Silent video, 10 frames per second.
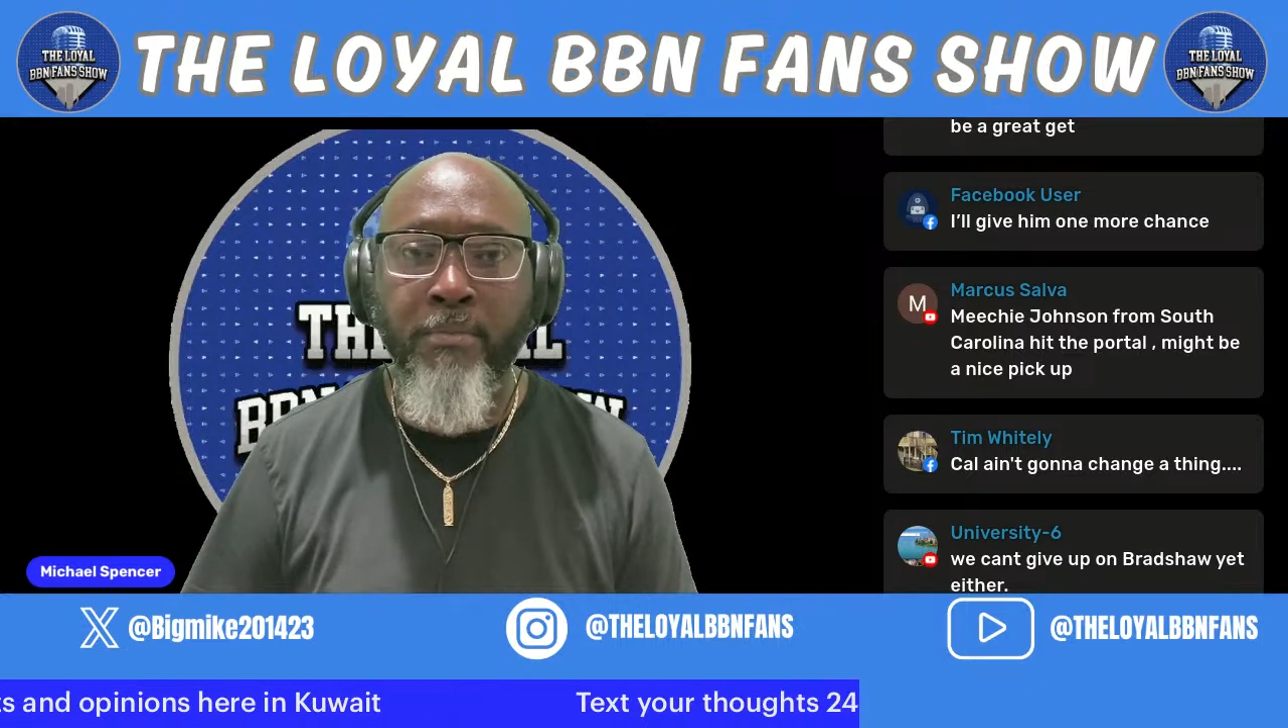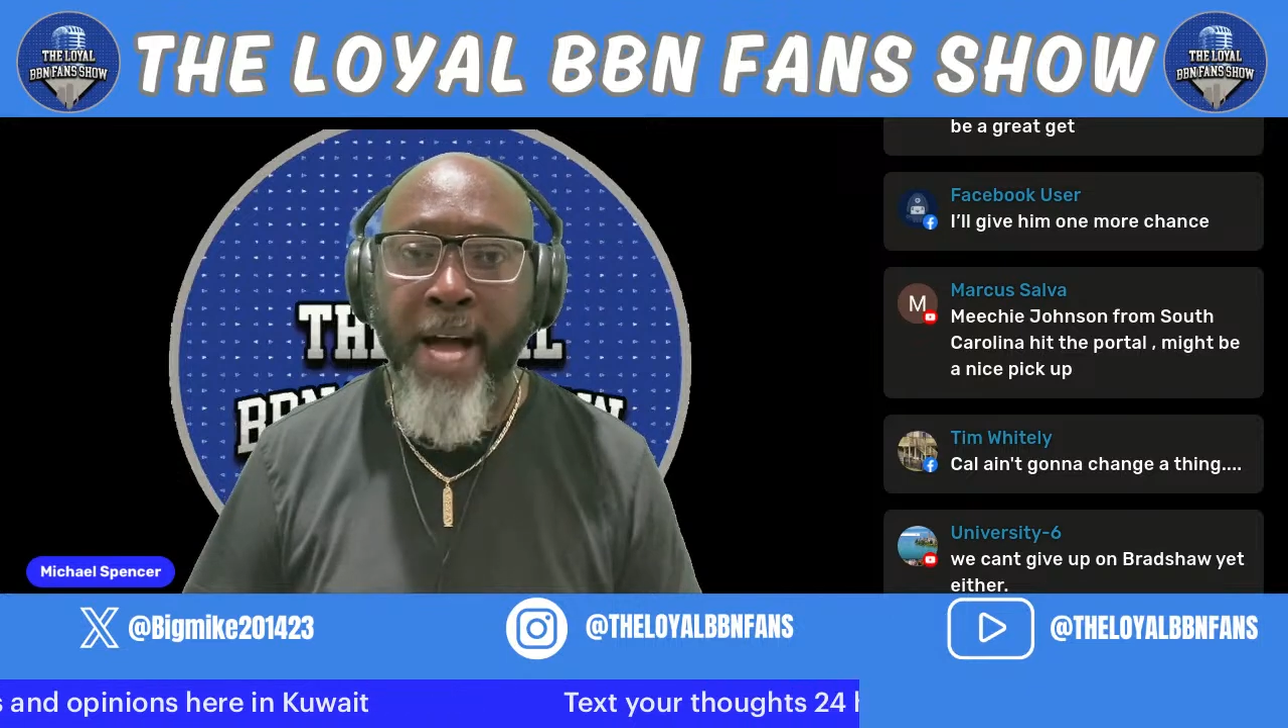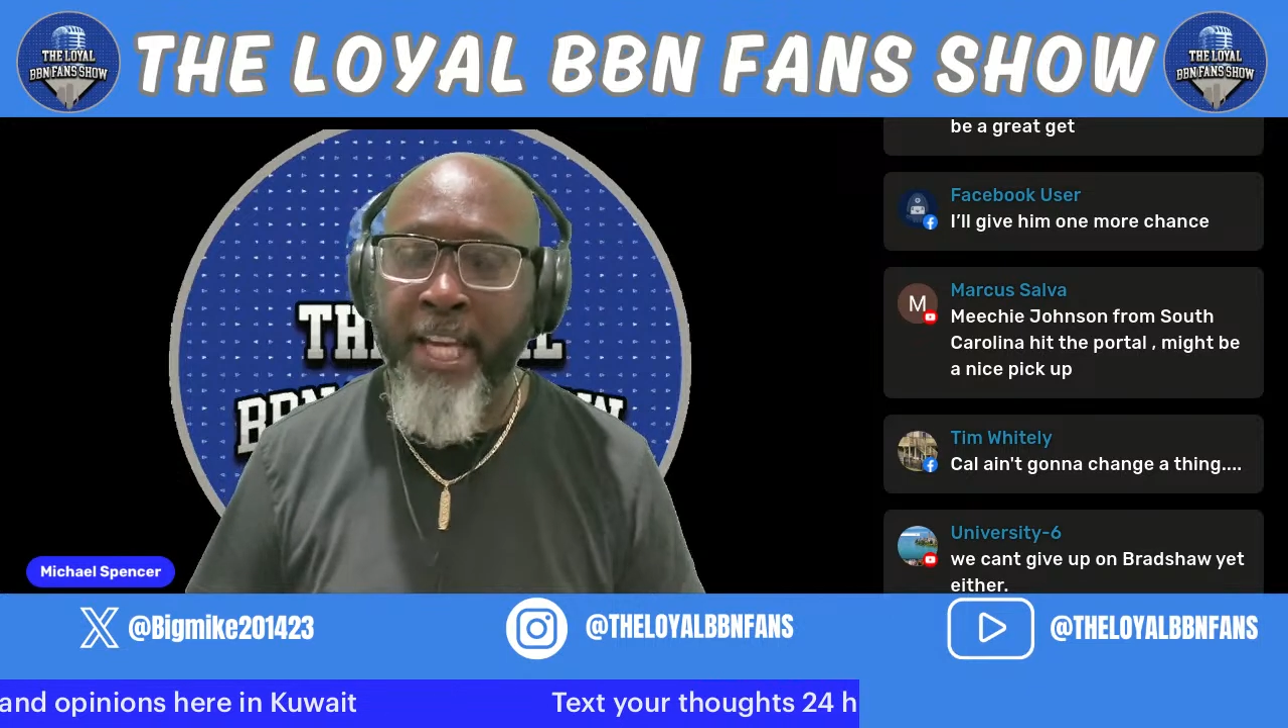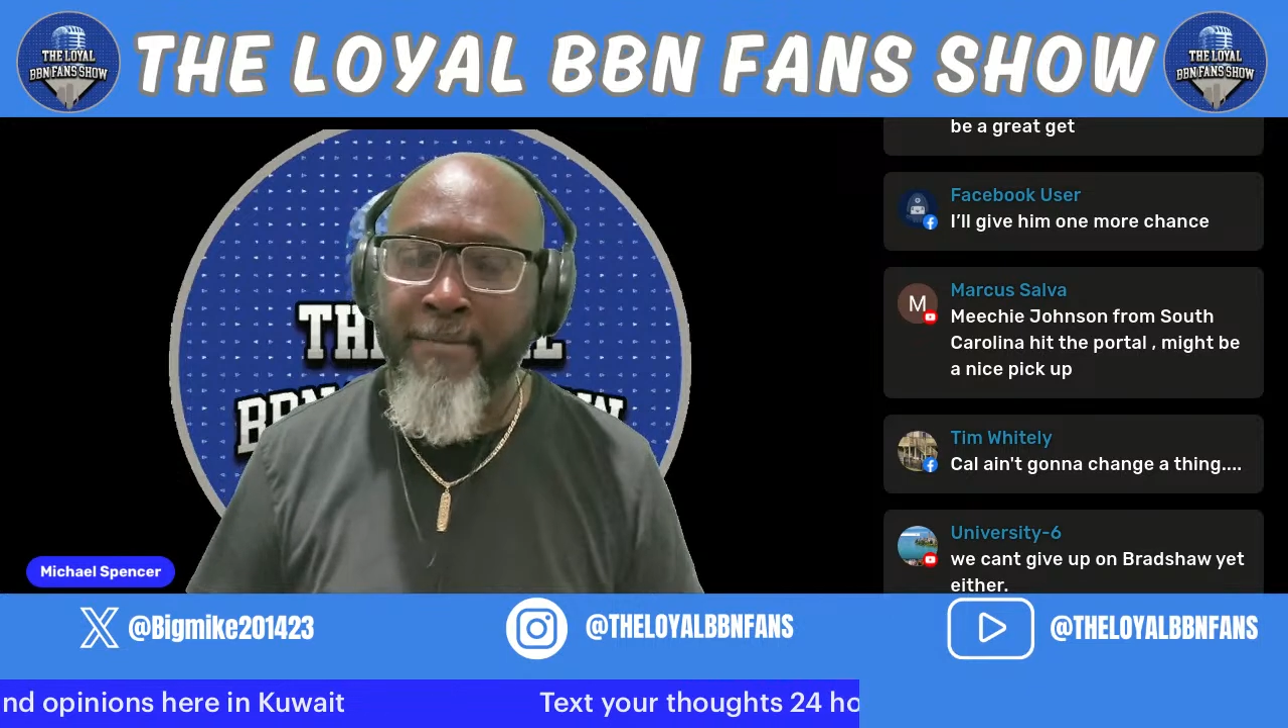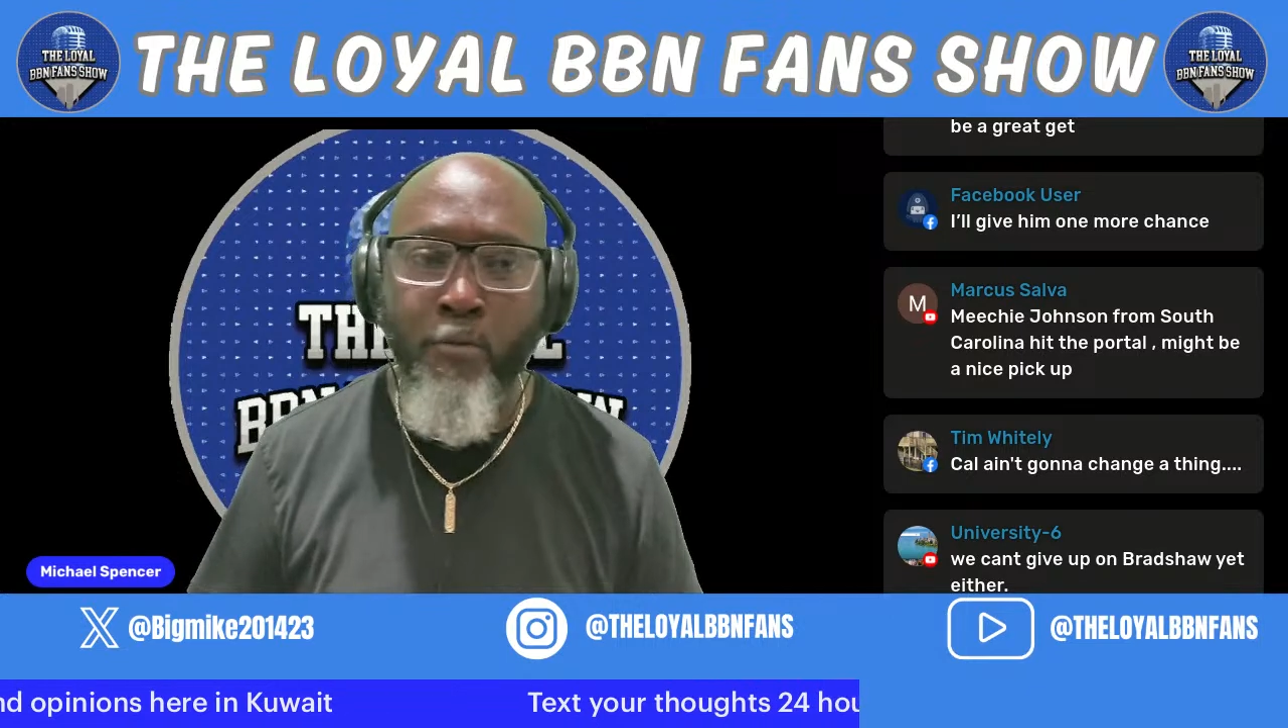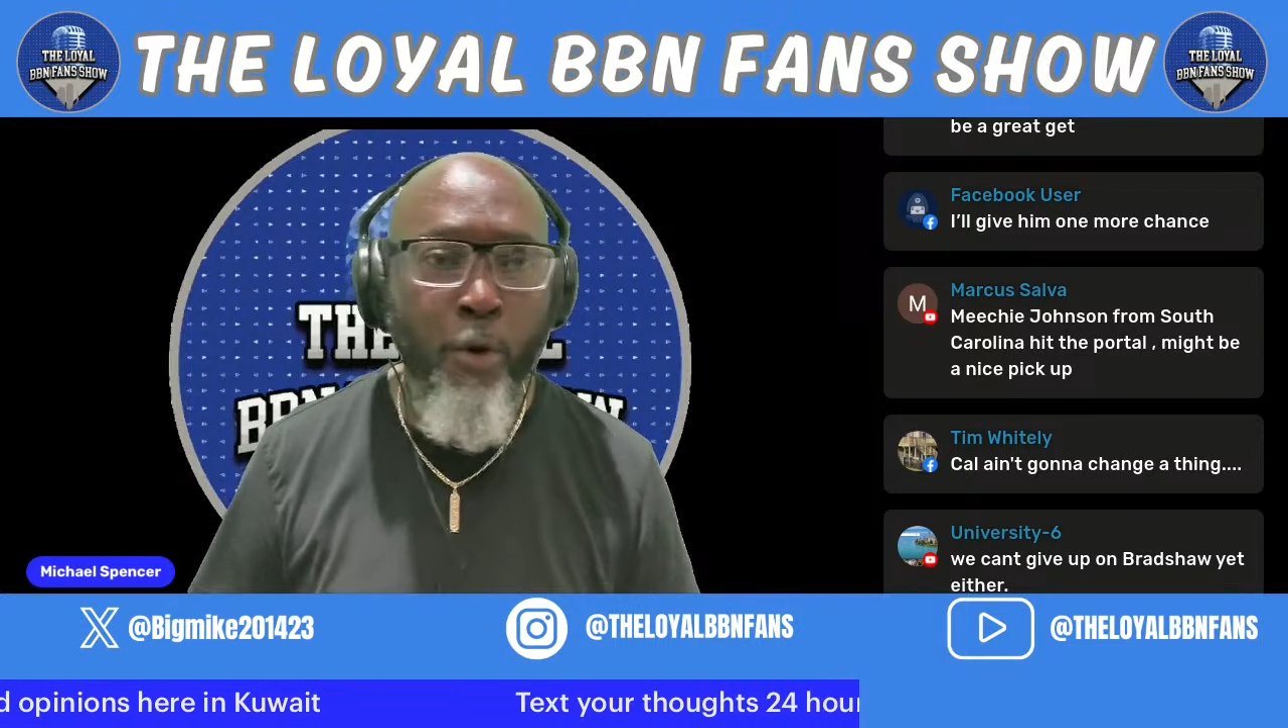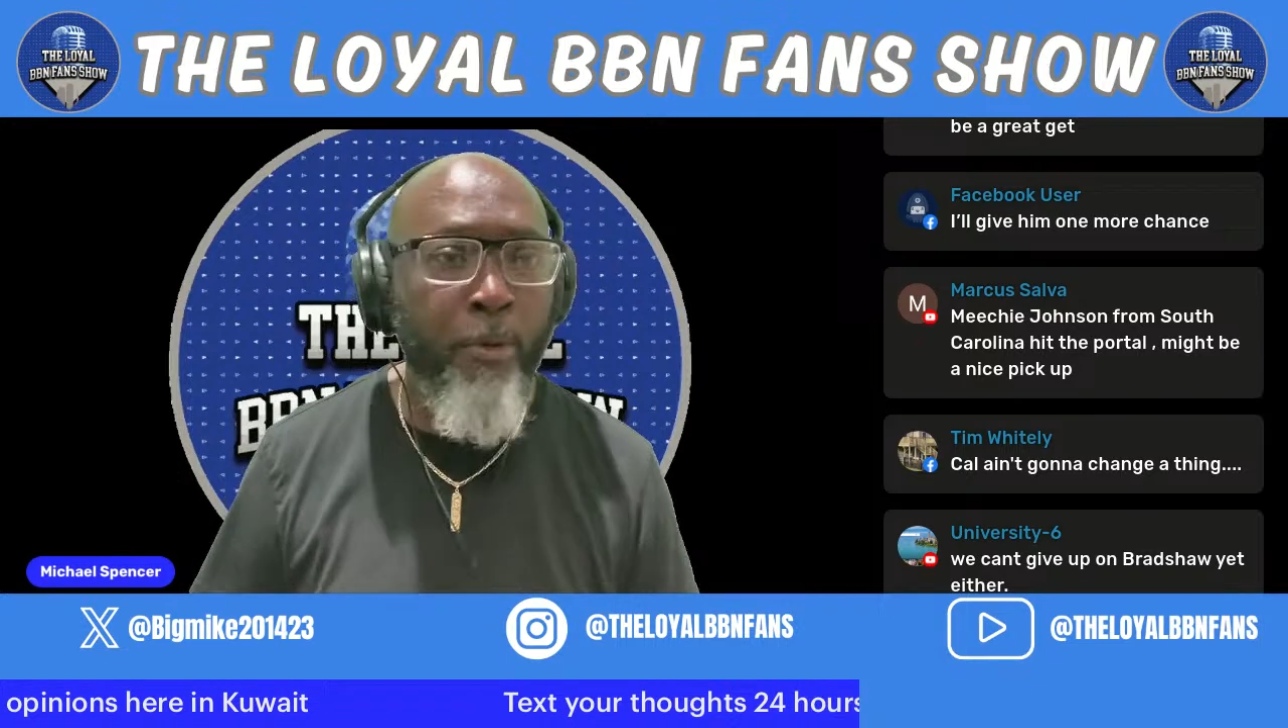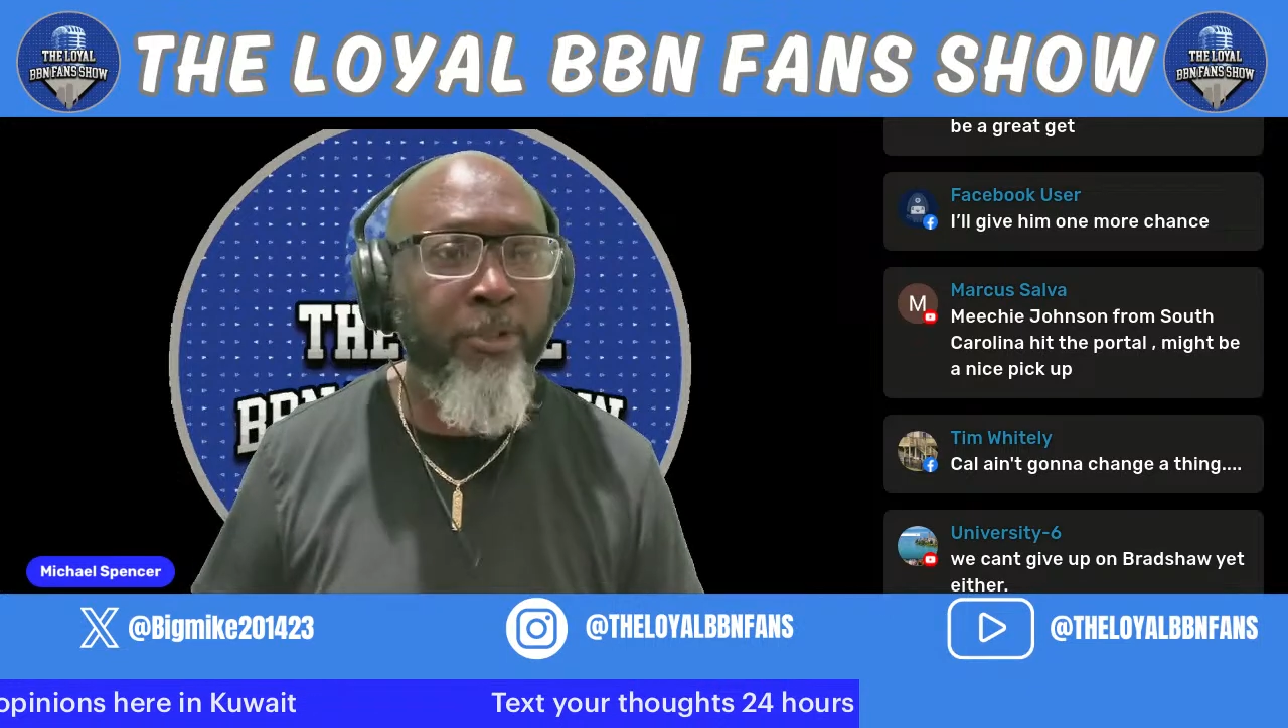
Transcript: I give them one